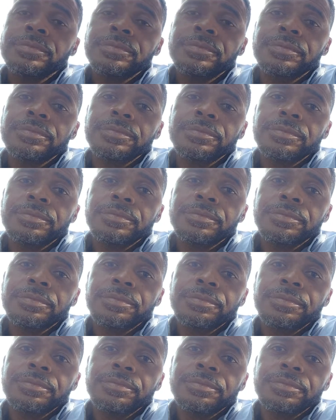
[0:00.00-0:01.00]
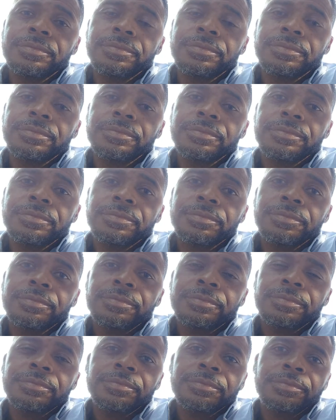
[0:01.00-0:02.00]

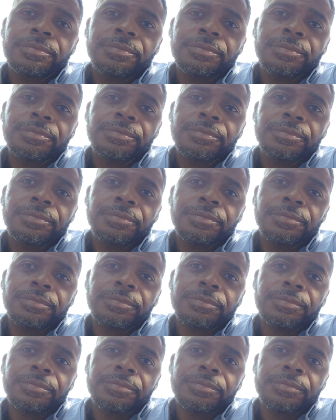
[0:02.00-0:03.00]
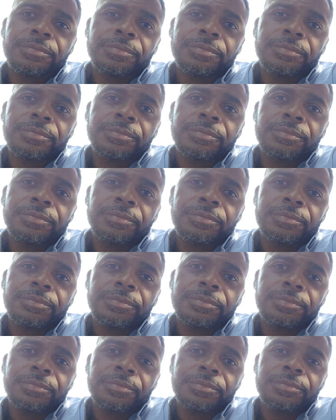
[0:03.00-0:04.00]

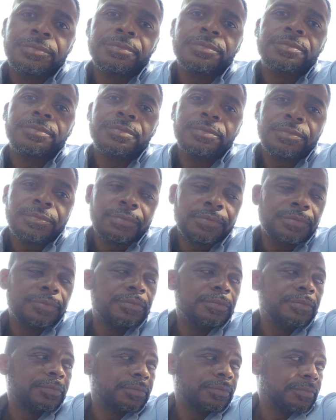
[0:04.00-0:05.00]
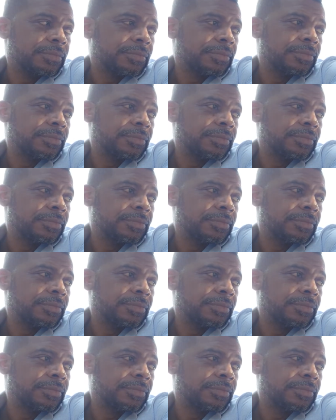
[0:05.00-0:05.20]
[no speech]